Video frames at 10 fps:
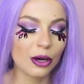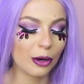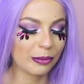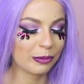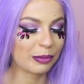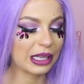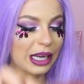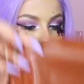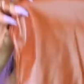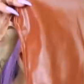common
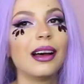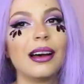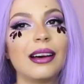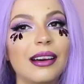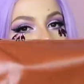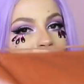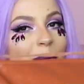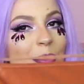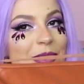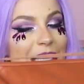because ah,
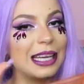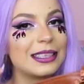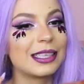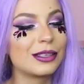I'm obsessed.